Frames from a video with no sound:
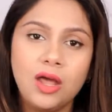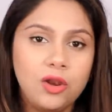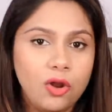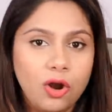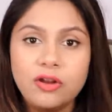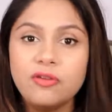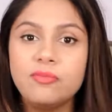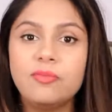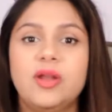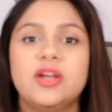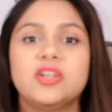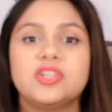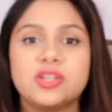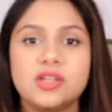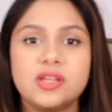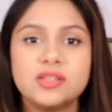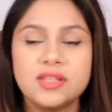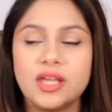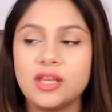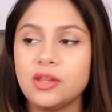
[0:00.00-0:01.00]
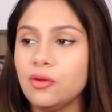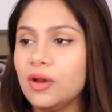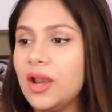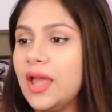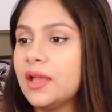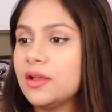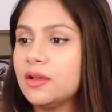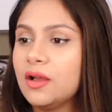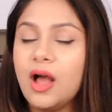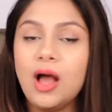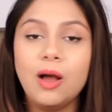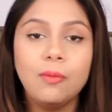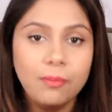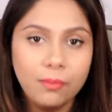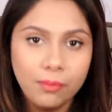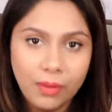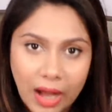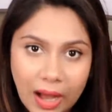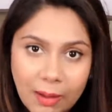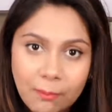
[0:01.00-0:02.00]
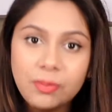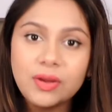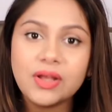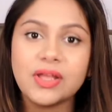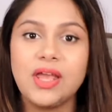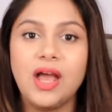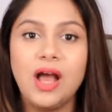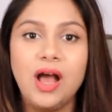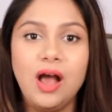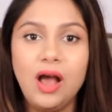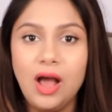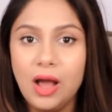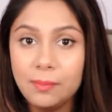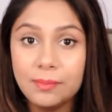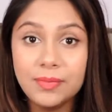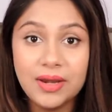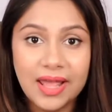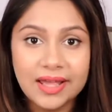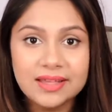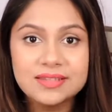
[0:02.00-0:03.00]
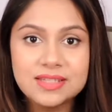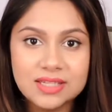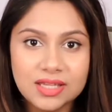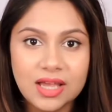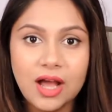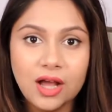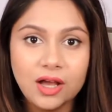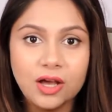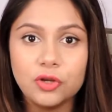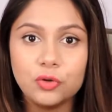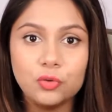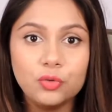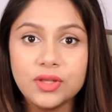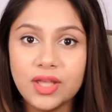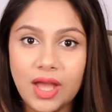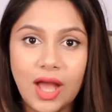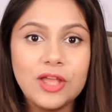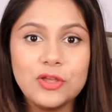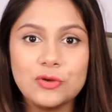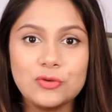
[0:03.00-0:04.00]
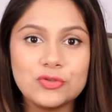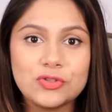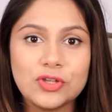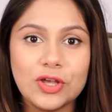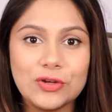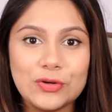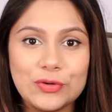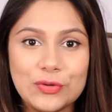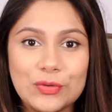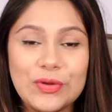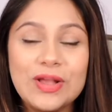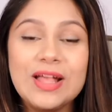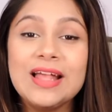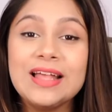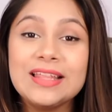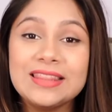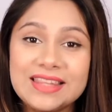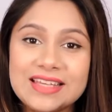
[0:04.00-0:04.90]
a lot of brushes, and you're like, ab kya use karu,